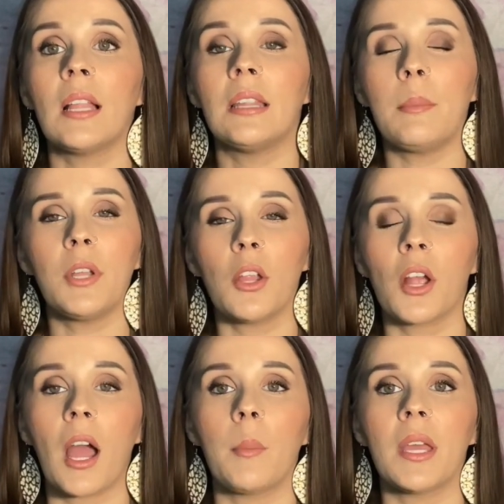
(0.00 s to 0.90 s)
Let me know your
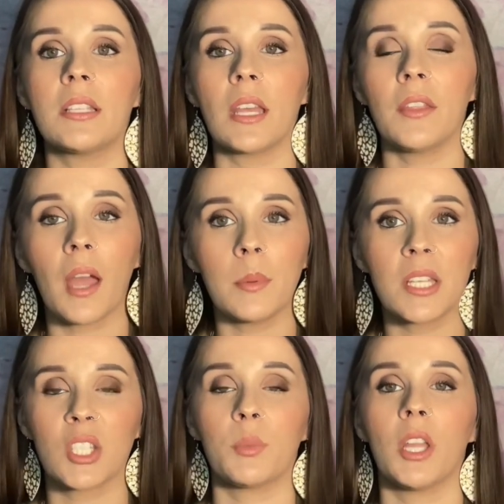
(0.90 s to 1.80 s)
comments in the comment
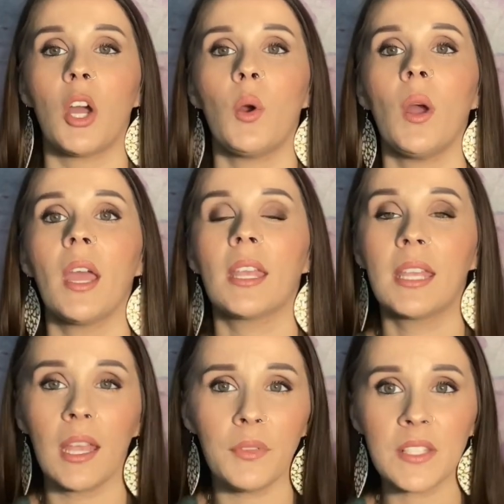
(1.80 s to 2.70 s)
section below.
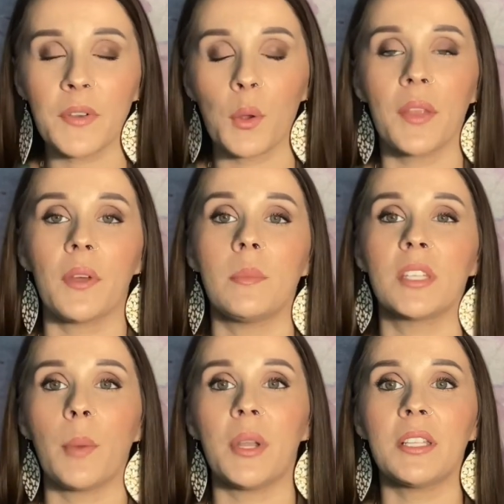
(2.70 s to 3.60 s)
Give this video a thumbs
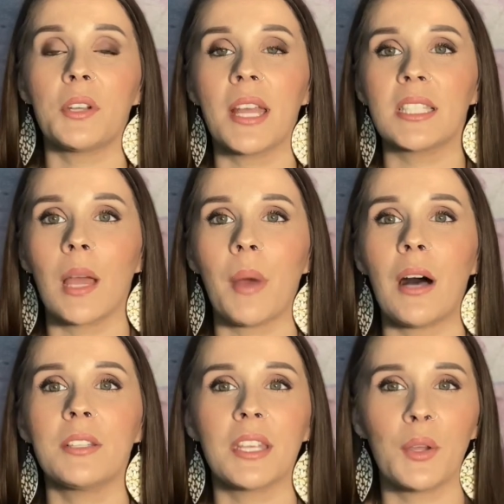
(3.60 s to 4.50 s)
up. And until next time,
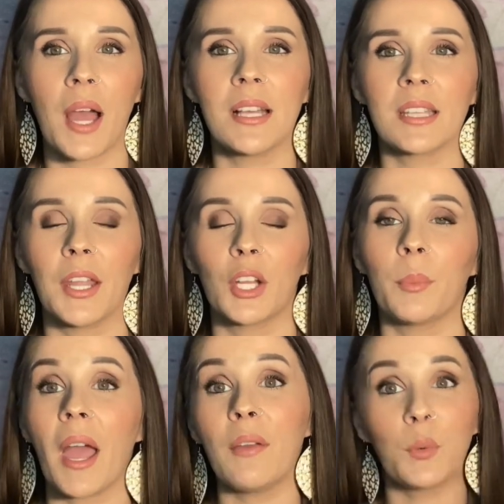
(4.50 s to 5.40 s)
I'll see you guys later.
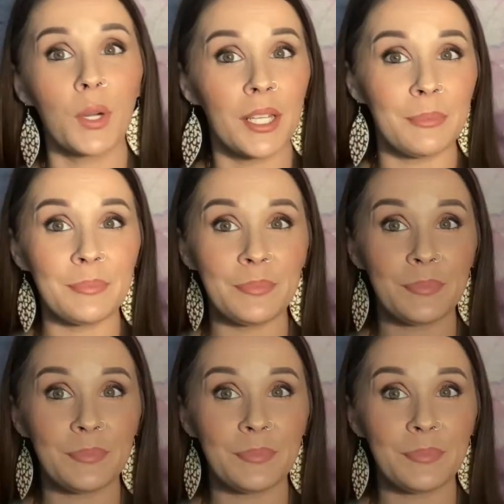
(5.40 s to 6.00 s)
Goodbye, everyone.